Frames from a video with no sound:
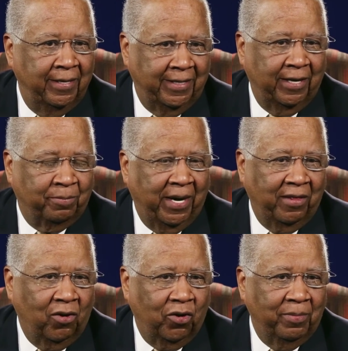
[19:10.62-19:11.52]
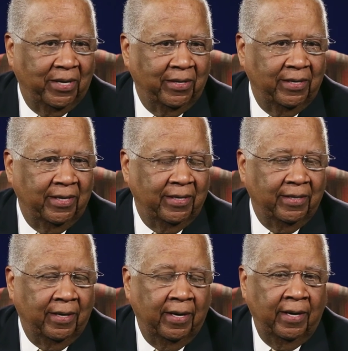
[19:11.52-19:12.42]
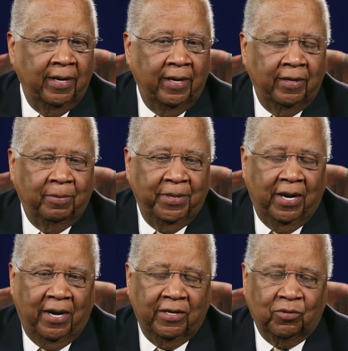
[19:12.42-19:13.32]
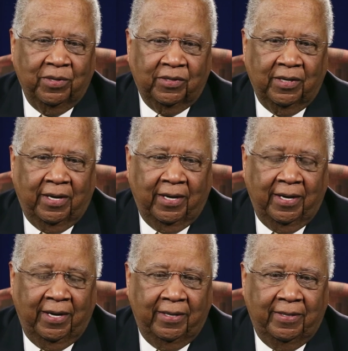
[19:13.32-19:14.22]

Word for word: Yes, but I thought about it, and to be honest with you, I've